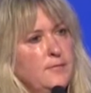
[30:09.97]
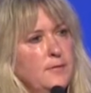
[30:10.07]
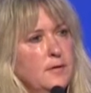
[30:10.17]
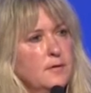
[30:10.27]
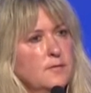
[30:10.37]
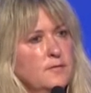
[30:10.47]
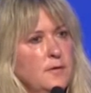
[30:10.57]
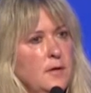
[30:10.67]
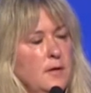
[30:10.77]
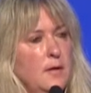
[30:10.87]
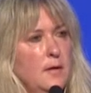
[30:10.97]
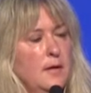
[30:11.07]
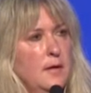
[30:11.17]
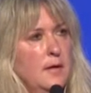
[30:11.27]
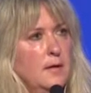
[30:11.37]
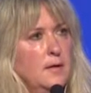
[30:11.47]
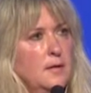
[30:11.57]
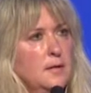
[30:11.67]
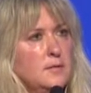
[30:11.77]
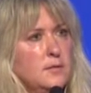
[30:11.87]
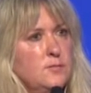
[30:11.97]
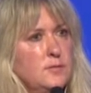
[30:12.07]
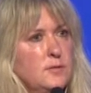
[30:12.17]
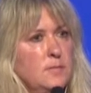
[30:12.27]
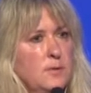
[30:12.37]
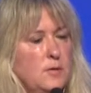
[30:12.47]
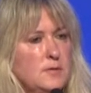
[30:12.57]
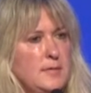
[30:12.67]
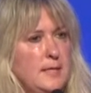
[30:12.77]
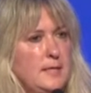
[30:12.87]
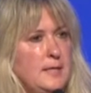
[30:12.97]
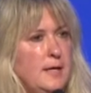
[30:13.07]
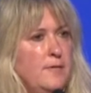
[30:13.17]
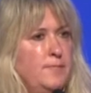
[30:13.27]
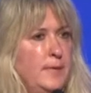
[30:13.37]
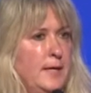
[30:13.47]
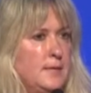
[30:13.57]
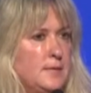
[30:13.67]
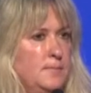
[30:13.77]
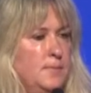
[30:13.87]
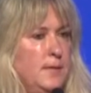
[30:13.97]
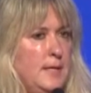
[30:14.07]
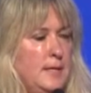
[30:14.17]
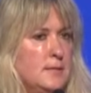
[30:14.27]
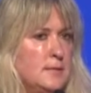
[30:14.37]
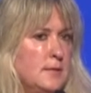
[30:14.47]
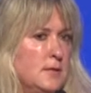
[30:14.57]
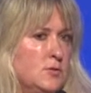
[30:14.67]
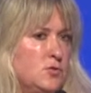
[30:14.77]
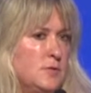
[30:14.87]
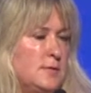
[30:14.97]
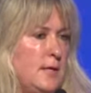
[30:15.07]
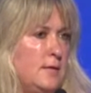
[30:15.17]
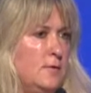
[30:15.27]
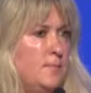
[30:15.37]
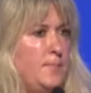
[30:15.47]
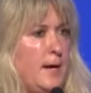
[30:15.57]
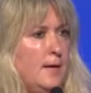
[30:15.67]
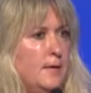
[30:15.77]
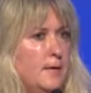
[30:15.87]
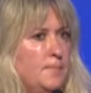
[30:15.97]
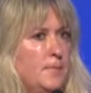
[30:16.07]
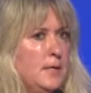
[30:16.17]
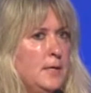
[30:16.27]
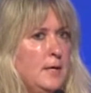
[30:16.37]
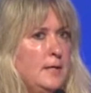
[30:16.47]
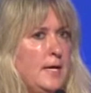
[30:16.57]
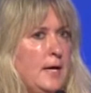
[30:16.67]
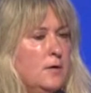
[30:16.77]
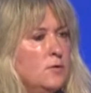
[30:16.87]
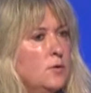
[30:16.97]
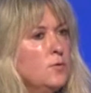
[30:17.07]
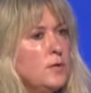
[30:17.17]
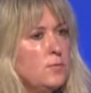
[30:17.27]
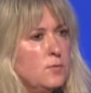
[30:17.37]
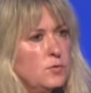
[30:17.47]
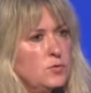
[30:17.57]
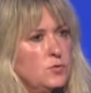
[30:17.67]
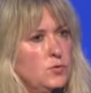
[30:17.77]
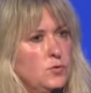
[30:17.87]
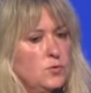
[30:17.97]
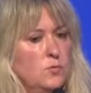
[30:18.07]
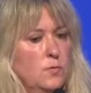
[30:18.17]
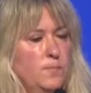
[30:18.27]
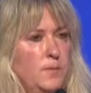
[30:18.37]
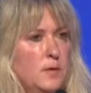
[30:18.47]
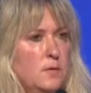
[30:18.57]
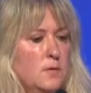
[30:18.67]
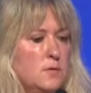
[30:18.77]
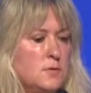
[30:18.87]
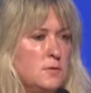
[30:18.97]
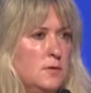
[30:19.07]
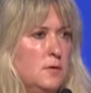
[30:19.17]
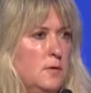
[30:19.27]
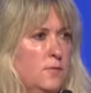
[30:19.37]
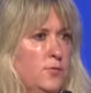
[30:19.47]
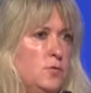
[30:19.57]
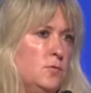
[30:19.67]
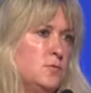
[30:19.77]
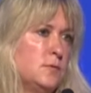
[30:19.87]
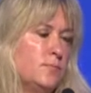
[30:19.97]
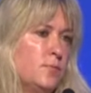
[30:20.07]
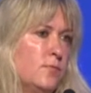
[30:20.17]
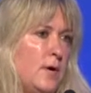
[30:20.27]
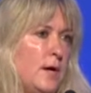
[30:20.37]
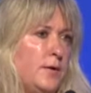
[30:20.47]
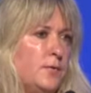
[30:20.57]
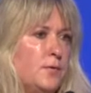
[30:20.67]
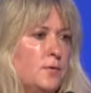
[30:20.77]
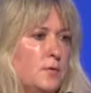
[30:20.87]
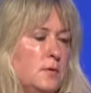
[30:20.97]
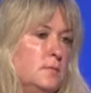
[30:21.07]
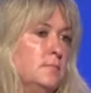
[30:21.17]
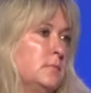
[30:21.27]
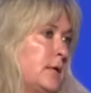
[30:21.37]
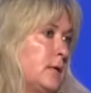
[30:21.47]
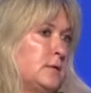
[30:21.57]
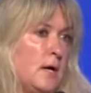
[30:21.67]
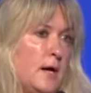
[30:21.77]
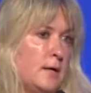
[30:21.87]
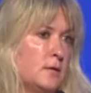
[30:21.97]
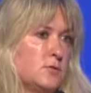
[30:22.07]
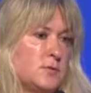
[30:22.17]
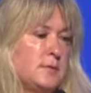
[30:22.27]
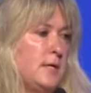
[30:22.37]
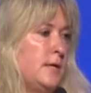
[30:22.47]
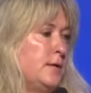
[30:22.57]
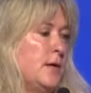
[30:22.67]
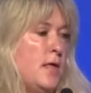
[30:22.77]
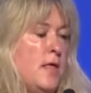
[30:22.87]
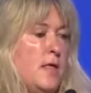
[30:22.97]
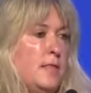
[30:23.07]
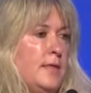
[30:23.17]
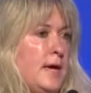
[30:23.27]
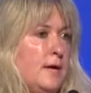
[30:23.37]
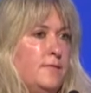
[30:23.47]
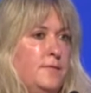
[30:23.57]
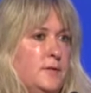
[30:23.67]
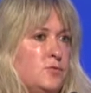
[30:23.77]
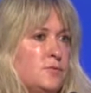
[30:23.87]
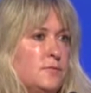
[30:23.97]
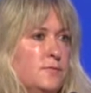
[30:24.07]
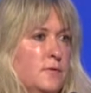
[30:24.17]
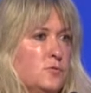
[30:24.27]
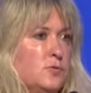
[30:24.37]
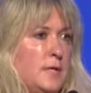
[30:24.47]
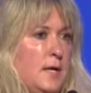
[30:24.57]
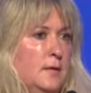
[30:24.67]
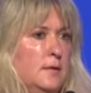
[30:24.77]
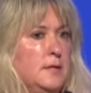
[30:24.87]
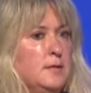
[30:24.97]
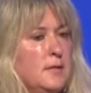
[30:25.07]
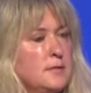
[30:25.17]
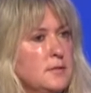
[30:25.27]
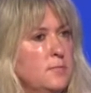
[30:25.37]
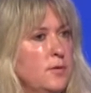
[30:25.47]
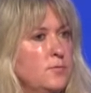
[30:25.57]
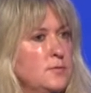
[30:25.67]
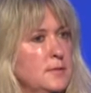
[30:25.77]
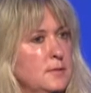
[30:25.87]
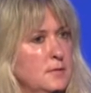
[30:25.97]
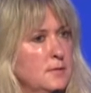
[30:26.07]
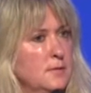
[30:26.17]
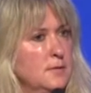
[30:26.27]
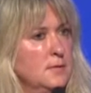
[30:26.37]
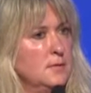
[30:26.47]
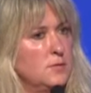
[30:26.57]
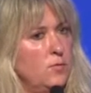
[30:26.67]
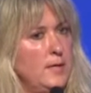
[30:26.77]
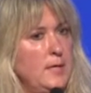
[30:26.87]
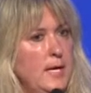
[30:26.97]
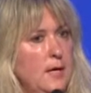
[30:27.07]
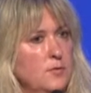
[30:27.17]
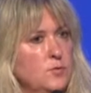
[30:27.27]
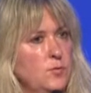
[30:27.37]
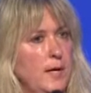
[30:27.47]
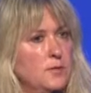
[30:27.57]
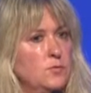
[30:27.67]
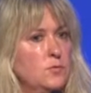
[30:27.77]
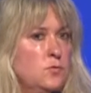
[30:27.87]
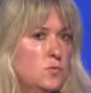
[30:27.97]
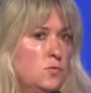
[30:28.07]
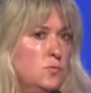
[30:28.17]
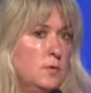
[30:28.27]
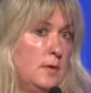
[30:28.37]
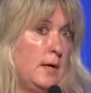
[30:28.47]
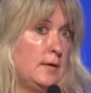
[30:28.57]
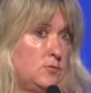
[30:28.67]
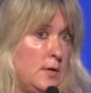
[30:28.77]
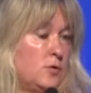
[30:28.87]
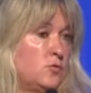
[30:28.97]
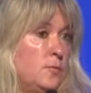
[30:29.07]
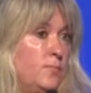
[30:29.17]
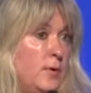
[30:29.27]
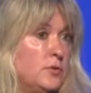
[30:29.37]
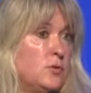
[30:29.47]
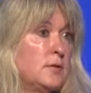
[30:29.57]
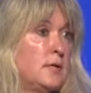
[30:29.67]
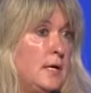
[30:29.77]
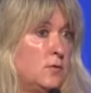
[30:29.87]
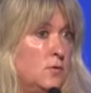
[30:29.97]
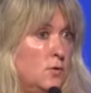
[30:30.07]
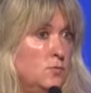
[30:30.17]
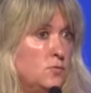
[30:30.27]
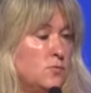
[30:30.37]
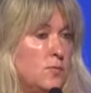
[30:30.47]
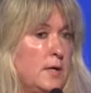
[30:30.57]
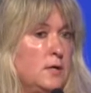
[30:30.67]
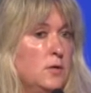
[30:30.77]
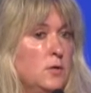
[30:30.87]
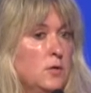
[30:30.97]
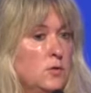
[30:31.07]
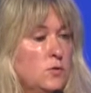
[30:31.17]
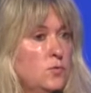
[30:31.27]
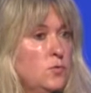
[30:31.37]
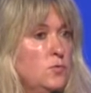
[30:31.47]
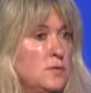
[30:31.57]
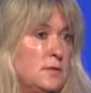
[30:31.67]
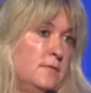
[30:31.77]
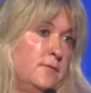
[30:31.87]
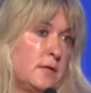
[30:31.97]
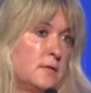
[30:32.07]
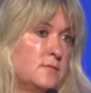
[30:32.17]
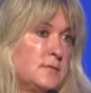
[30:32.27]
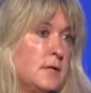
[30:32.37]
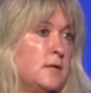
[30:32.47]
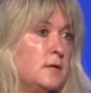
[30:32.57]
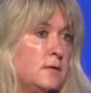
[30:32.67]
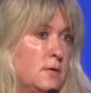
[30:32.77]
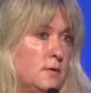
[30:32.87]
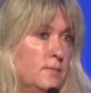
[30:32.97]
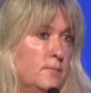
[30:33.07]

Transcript: fun of, and it's interesting because they did have plans in place. It's just that their backup, they had coding work to do because if you use the provider like Dyn, I'll just say it, they had features and functionality that some others didn't. So in-house, you had to do actually project and had code to write to use an effective secondary,